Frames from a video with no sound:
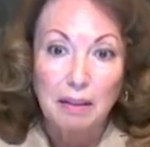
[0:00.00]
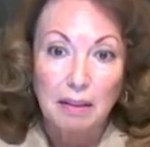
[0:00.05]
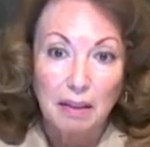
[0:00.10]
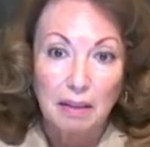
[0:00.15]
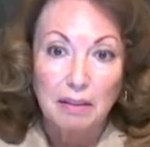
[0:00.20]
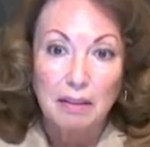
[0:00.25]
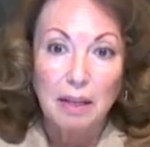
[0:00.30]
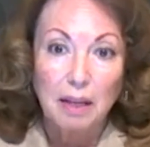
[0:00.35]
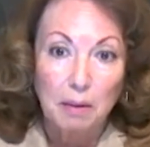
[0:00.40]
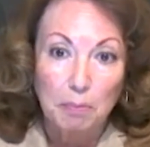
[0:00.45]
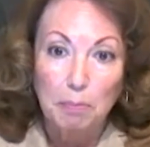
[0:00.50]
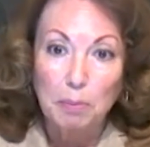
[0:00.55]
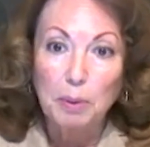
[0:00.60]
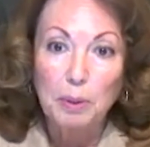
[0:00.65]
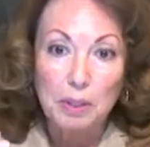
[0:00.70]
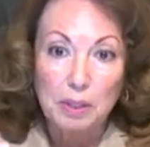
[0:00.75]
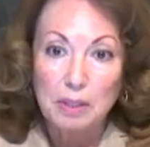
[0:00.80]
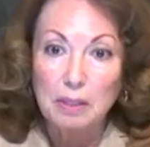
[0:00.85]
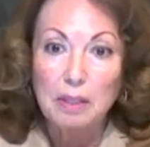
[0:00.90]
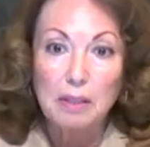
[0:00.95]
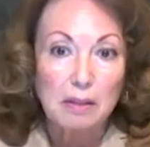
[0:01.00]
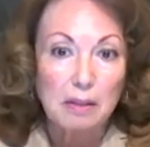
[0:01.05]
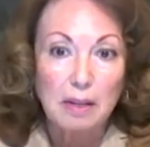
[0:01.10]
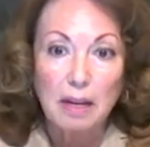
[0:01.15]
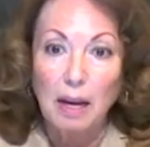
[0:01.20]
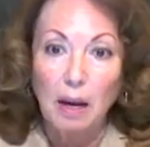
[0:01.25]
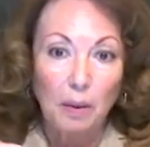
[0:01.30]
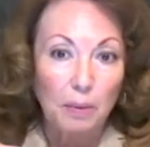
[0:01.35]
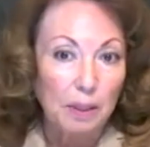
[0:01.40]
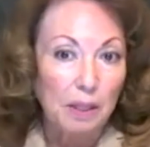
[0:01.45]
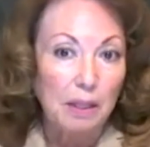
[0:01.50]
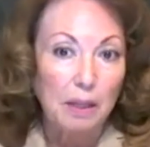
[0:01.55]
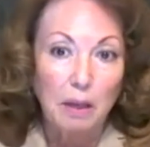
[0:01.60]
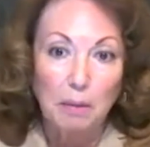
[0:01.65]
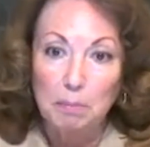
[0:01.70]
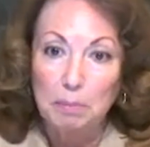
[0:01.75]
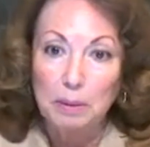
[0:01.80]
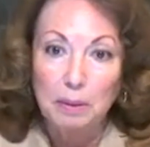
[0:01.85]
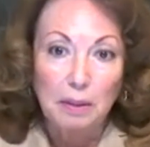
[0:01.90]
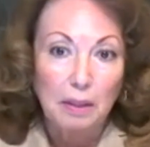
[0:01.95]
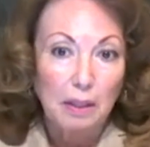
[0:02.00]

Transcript: that then puts this county up,